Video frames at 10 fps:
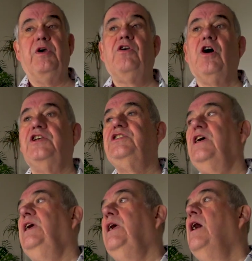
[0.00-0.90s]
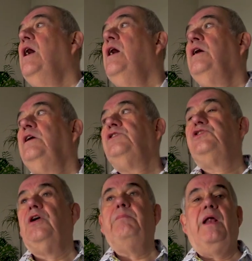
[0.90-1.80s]
But you've got to see
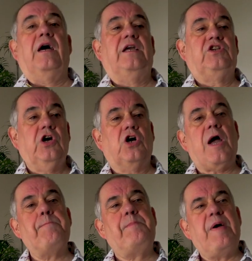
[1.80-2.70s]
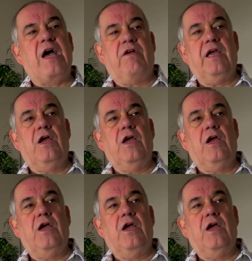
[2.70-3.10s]
somebody like Chuck Berry,